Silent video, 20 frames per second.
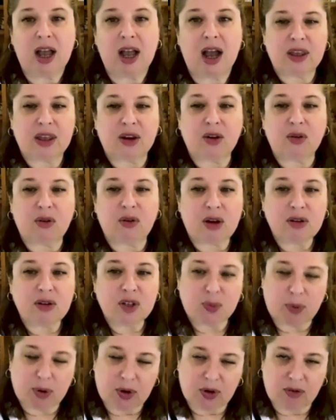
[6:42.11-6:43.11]
The
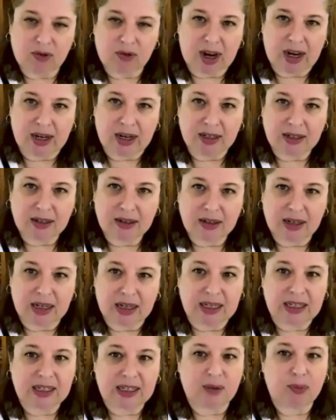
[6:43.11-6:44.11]
gross burn rate
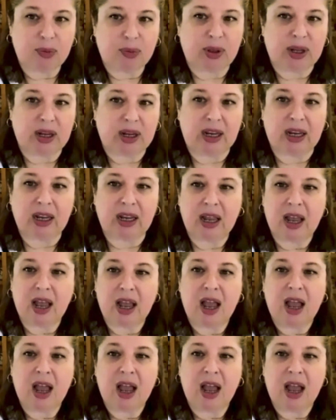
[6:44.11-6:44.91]
is simply